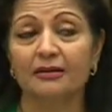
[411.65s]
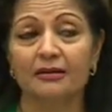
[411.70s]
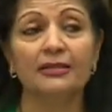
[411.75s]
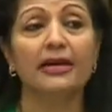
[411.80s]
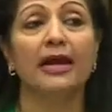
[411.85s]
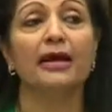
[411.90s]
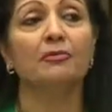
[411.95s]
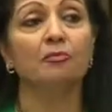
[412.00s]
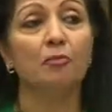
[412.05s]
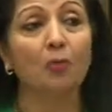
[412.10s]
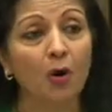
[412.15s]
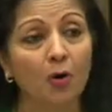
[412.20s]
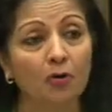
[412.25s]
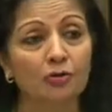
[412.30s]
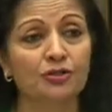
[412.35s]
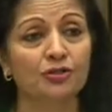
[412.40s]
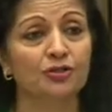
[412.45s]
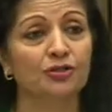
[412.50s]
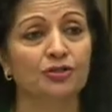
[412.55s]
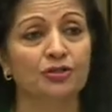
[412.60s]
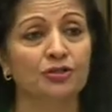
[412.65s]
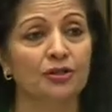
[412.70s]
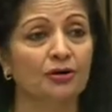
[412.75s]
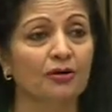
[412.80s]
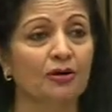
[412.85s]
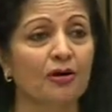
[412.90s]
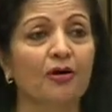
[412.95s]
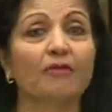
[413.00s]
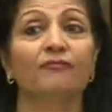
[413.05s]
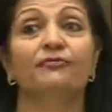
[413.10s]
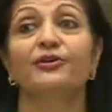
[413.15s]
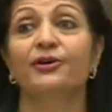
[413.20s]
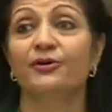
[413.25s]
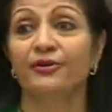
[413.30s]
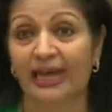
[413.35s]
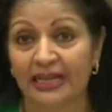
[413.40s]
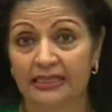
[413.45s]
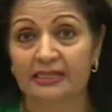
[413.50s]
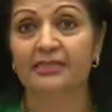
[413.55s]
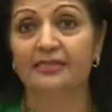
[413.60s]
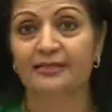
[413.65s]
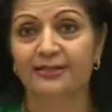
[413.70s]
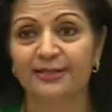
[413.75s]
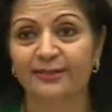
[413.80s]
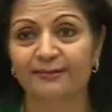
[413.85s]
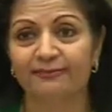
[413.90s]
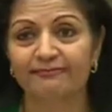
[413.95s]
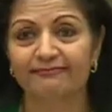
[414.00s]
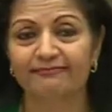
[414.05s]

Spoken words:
than most of the rest.